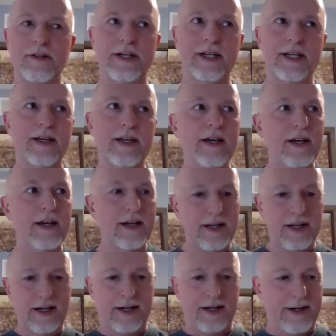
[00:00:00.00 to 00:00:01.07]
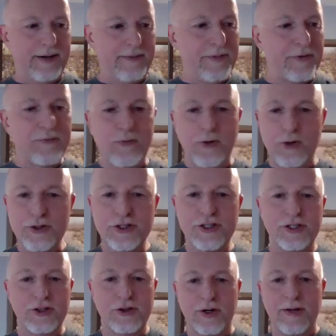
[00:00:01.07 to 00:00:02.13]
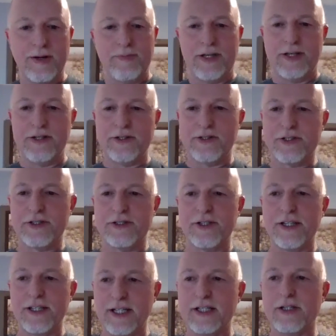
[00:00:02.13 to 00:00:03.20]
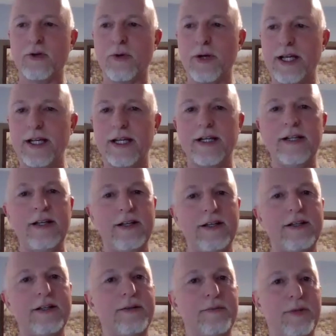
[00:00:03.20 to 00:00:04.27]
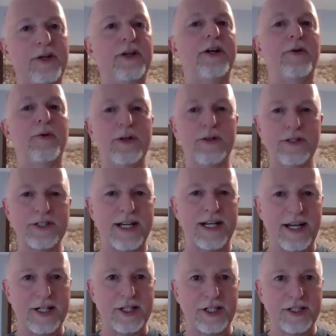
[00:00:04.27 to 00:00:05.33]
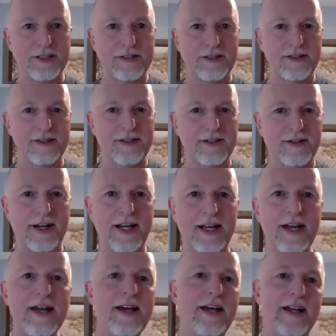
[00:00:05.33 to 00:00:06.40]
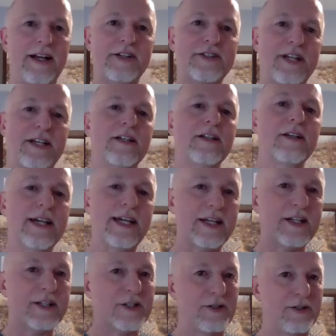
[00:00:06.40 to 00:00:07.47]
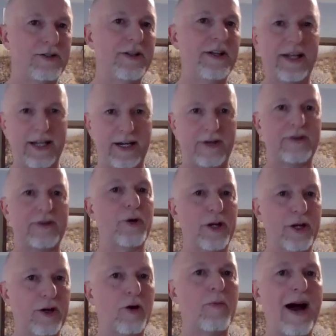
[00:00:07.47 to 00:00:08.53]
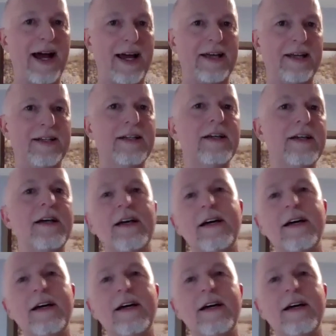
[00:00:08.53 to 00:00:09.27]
Like the first drip is you need to read The Millionaire Real Estate Agent, right? And I send a link to like here where you can go buy it.